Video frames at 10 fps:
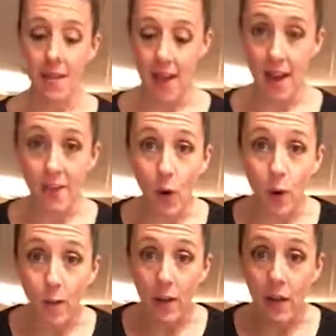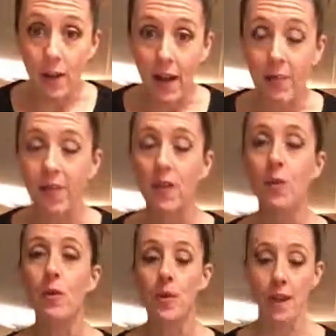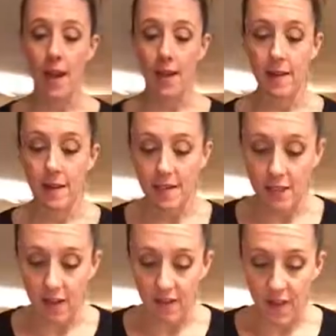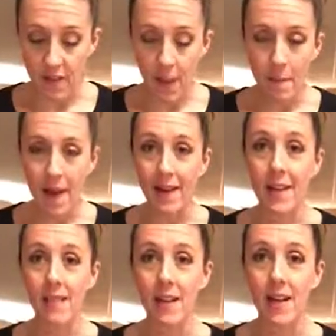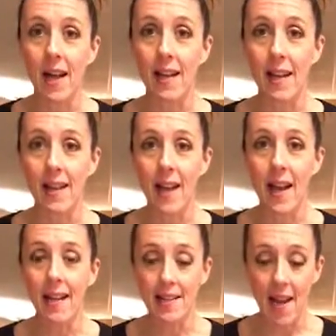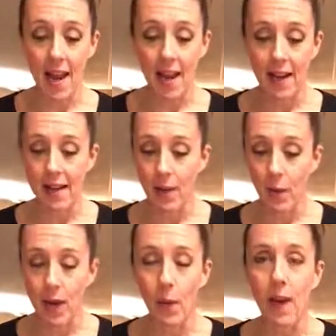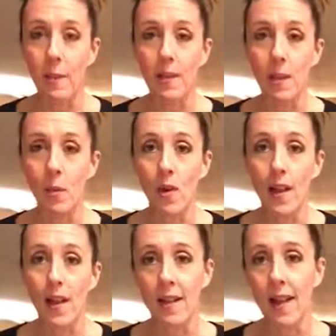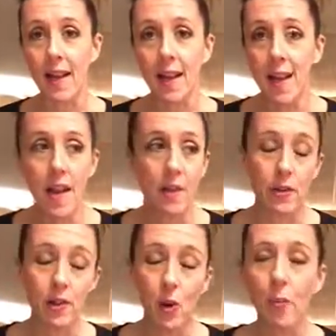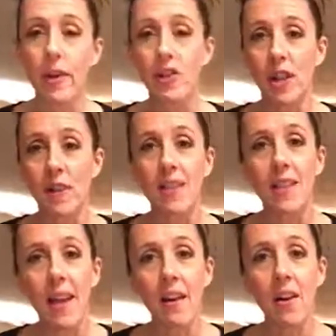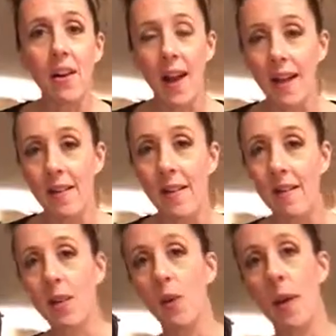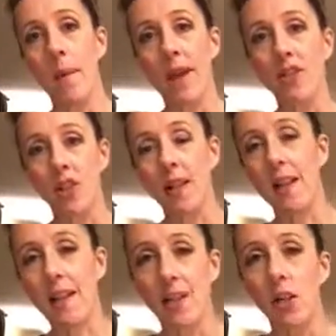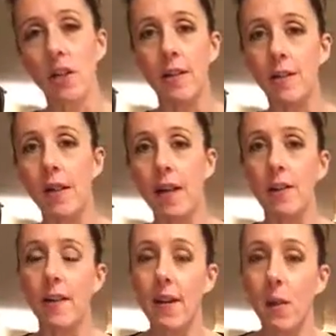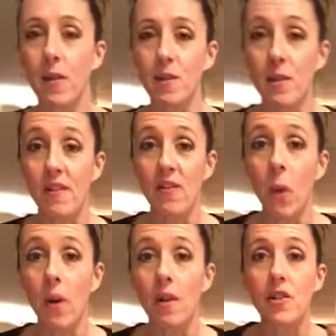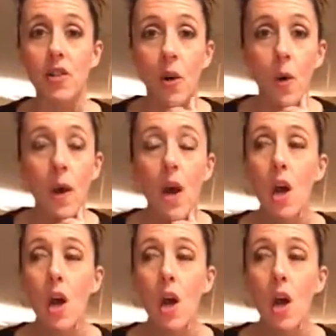that have oatmeal and fruit and stuff in them at 11 o'clock at night, and when I wake up in the morning, like, there's no budge on the scale, and I'm actually leaner and tighter than I was before. So